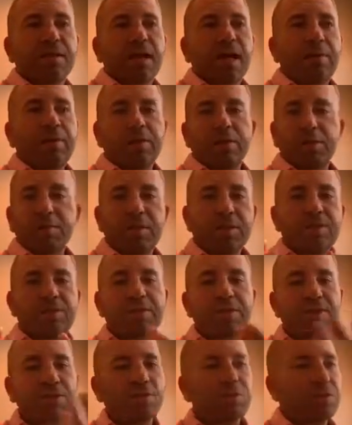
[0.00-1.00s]
I mean, especially
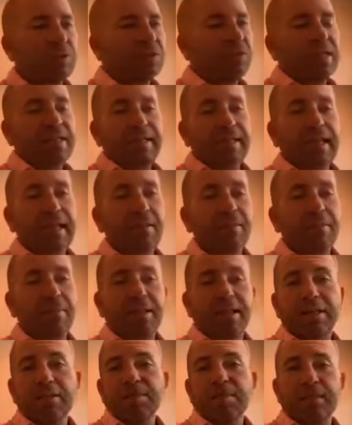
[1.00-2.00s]
since you just ate an apple
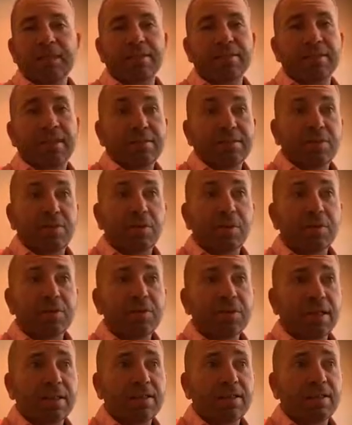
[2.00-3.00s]
that has pesticides and
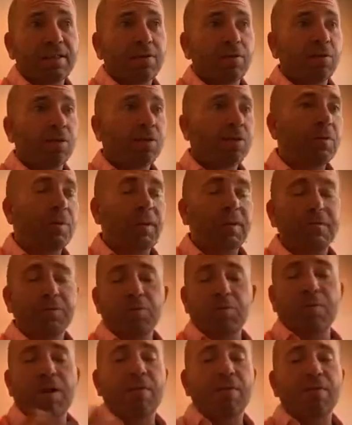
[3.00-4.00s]
herbicides in it, or you might have
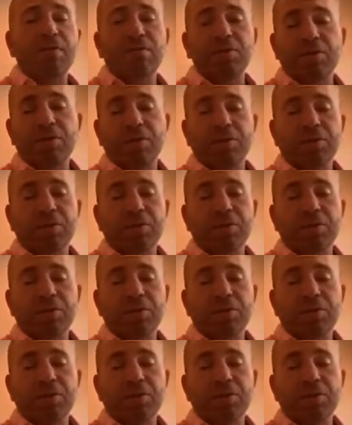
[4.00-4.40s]
traveled to